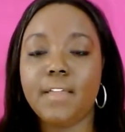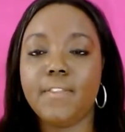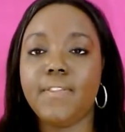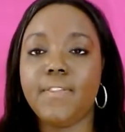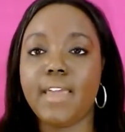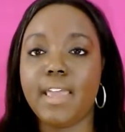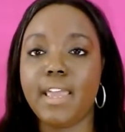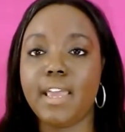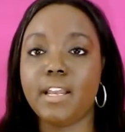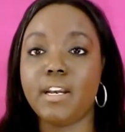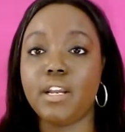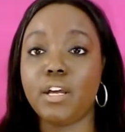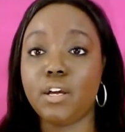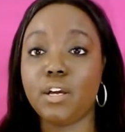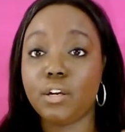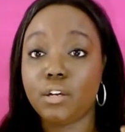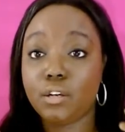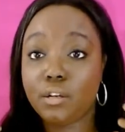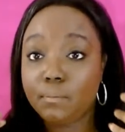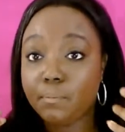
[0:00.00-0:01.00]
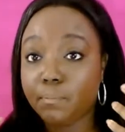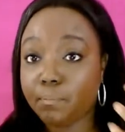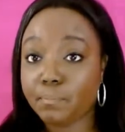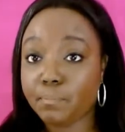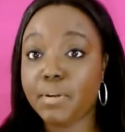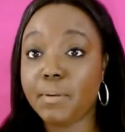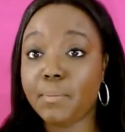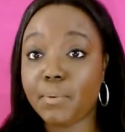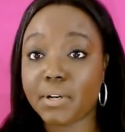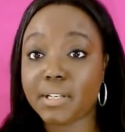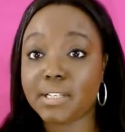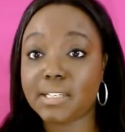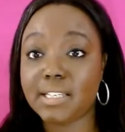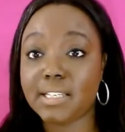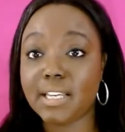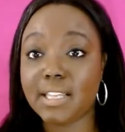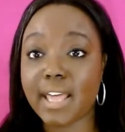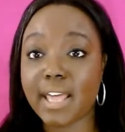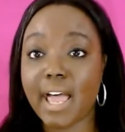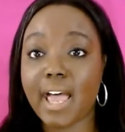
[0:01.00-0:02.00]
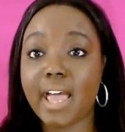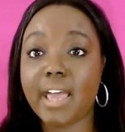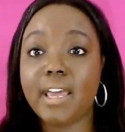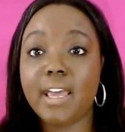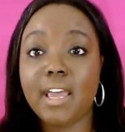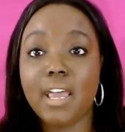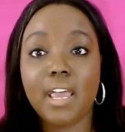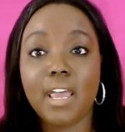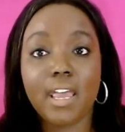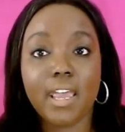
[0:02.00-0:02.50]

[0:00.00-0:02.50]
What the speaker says: then people can see that